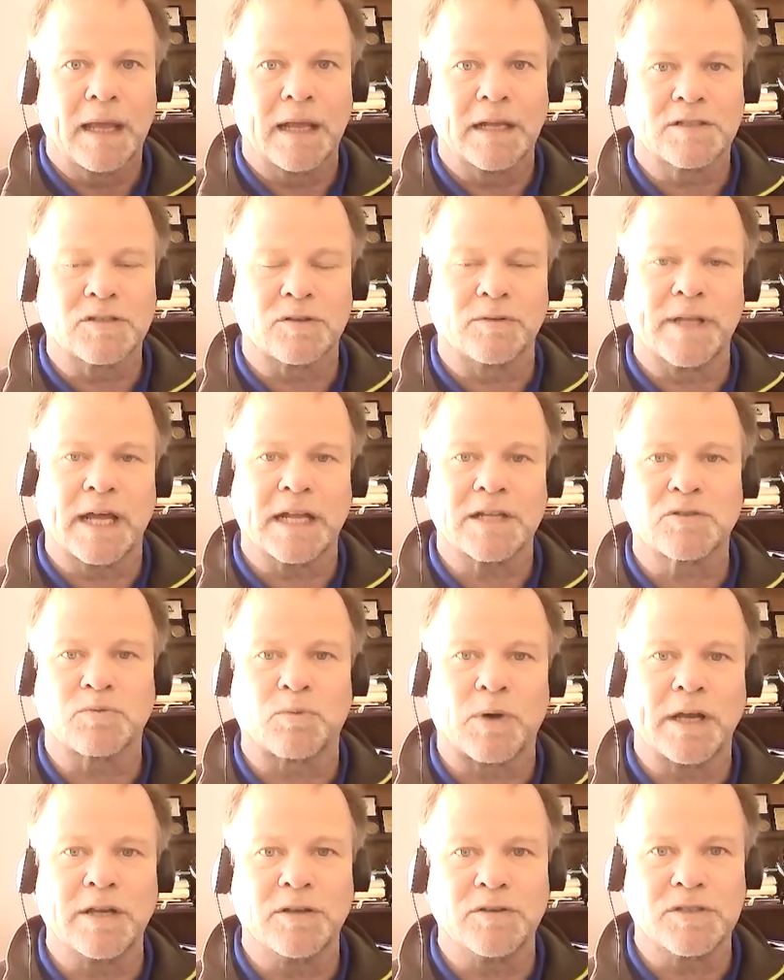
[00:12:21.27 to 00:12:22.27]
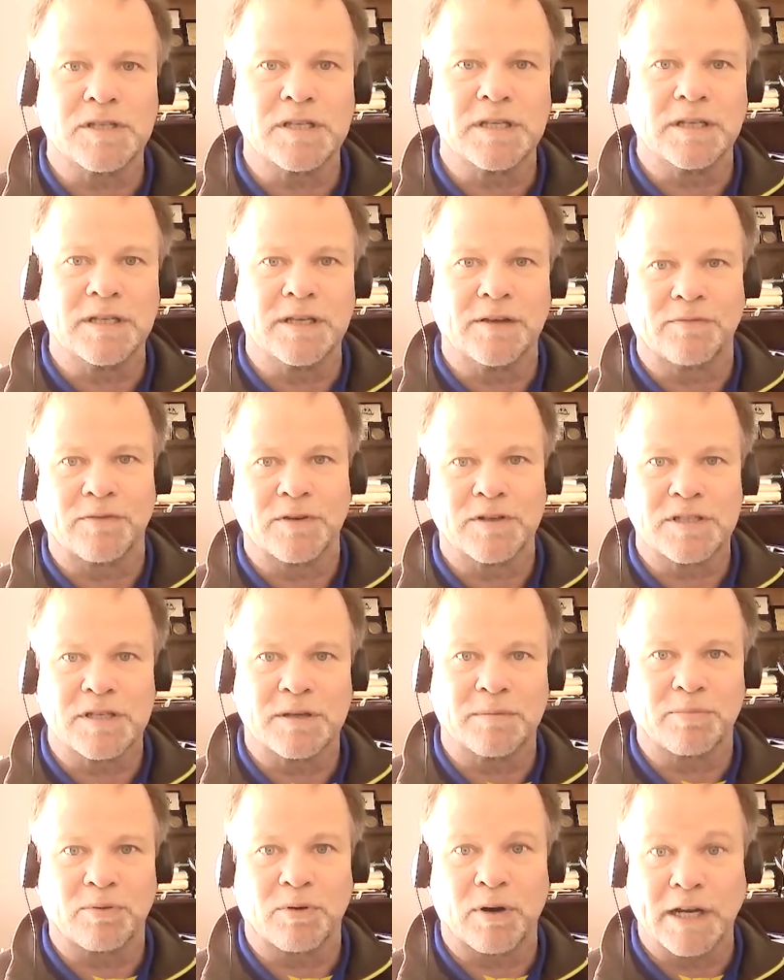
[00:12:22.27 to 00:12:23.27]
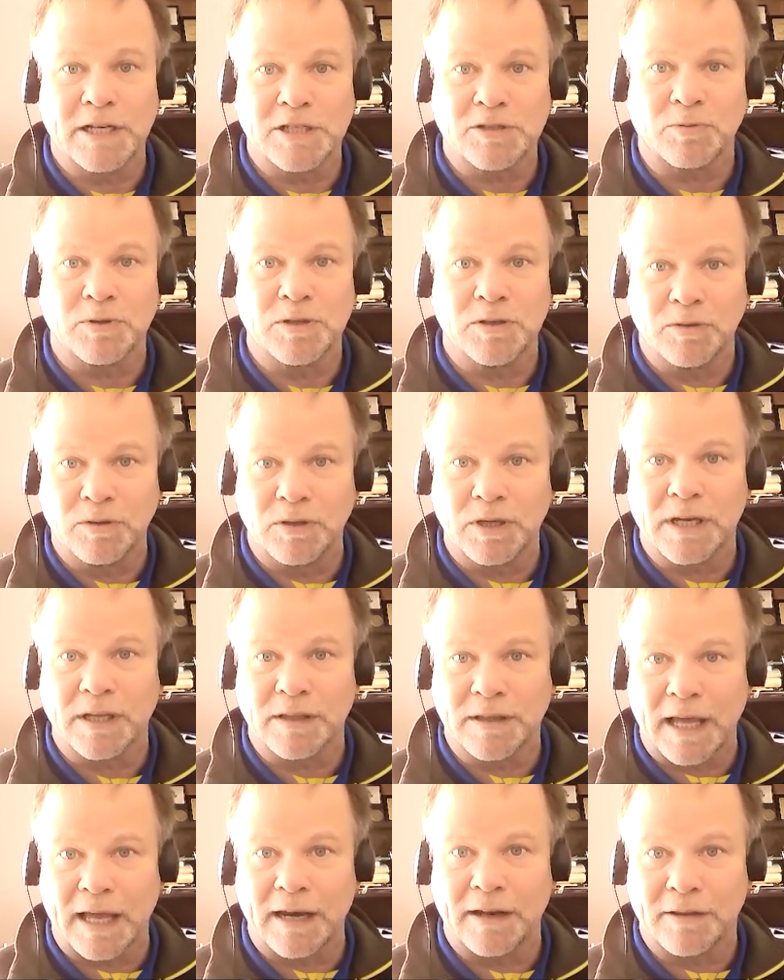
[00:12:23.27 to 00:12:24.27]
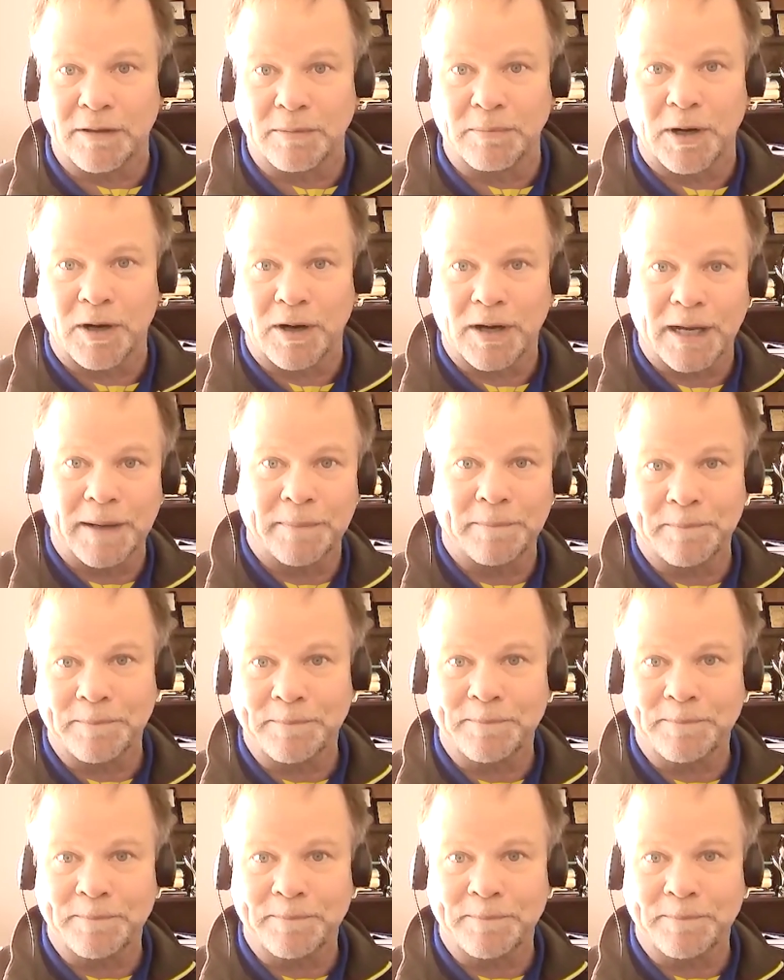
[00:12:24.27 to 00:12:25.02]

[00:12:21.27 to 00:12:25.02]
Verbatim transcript: And so that's why you see a difference in price when you look at that at the market.